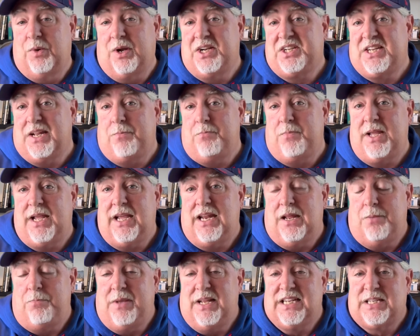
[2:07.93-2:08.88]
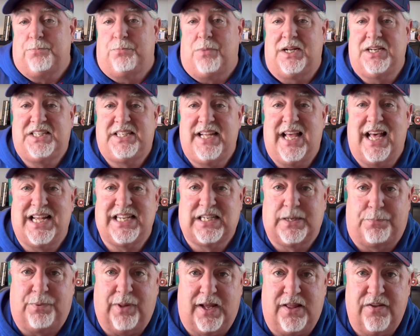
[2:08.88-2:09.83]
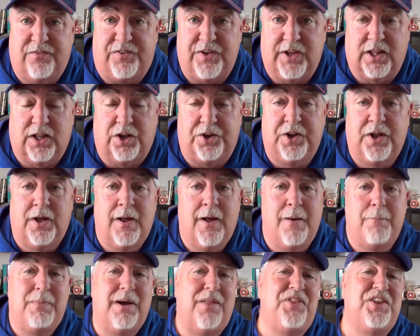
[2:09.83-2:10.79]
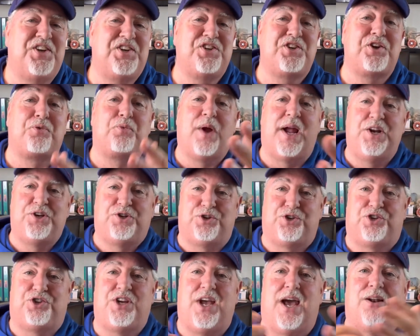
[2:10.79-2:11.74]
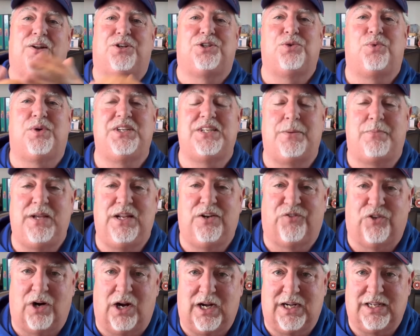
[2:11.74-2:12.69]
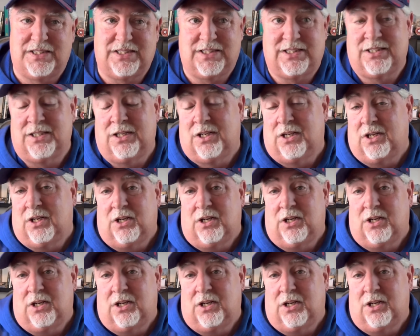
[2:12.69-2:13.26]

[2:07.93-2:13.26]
What does it mean? It means Muncy has to play the field, but this is a Rangers channel, so what does it mean for us?